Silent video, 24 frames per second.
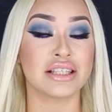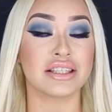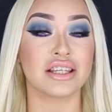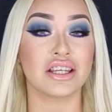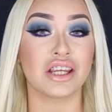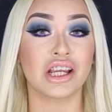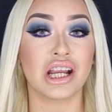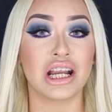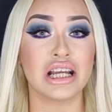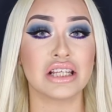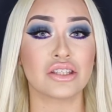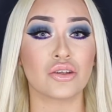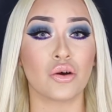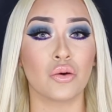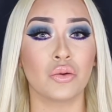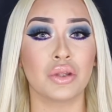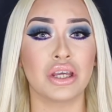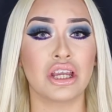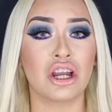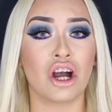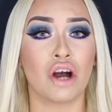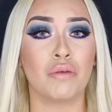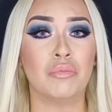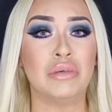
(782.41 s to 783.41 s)
is that you guys
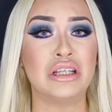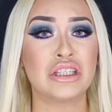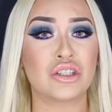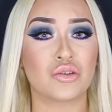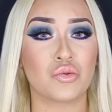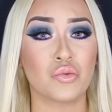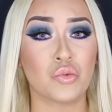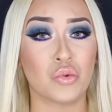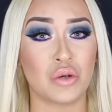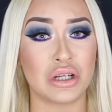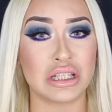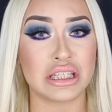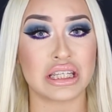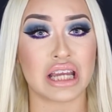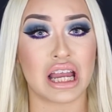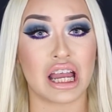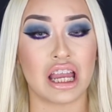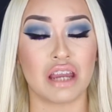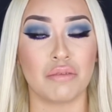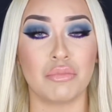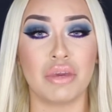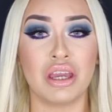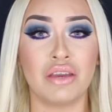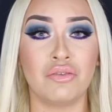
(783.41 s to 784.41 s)
only comment 1
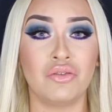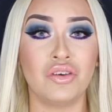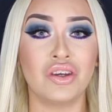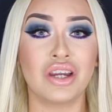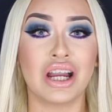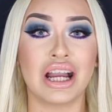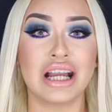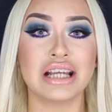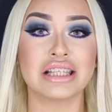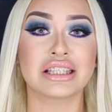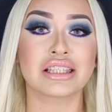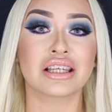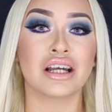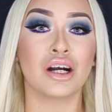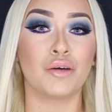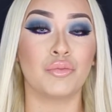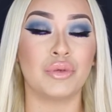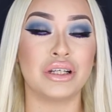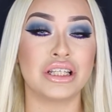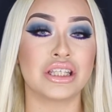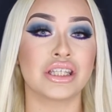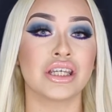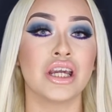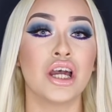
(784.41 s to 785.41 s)
time. If you guys
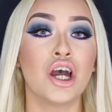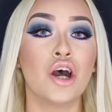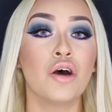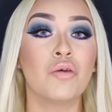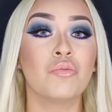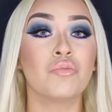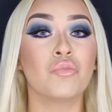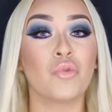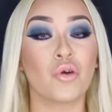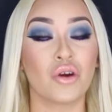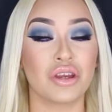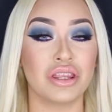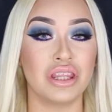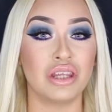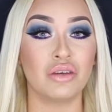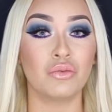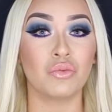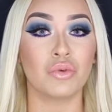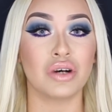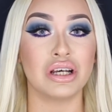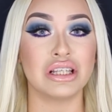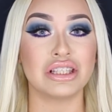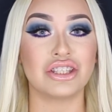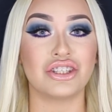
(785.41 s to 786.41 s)
comment more
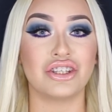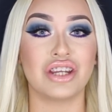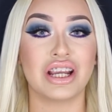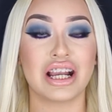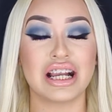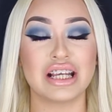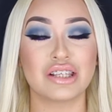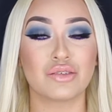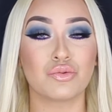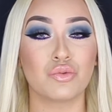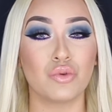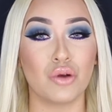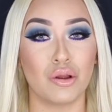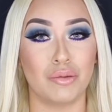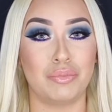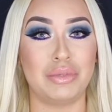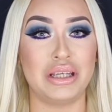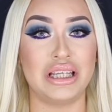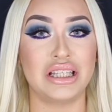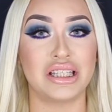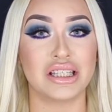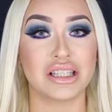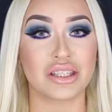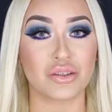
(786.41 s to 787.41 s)
than once, you guys will
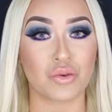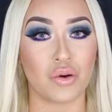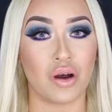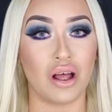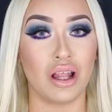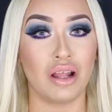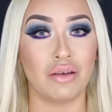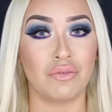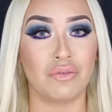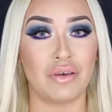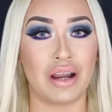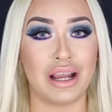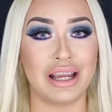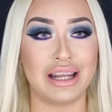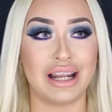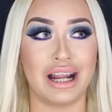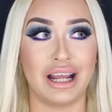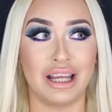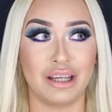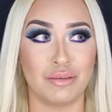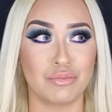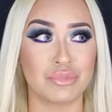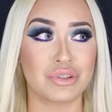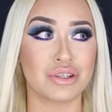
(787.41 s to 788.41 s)
be disqualified.
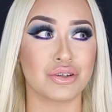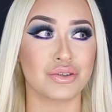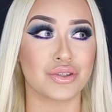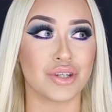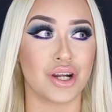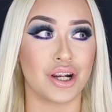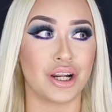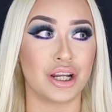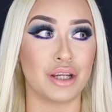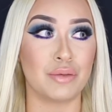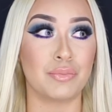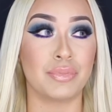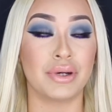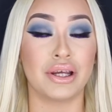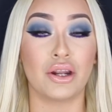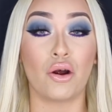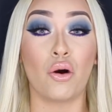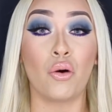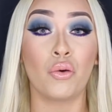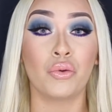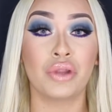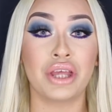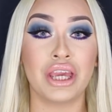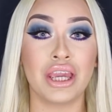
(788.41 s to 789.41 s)
I am so sorry, but
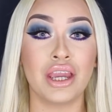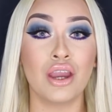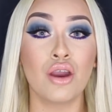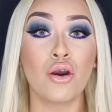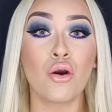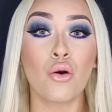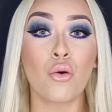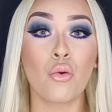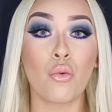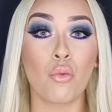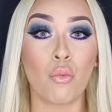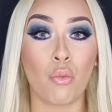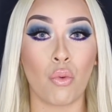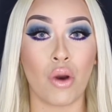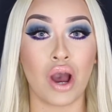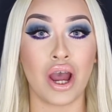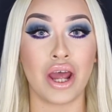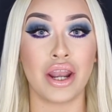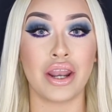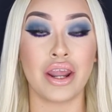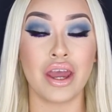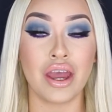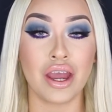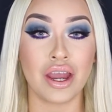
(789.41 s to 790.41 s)
only
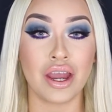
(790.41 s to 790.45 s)
1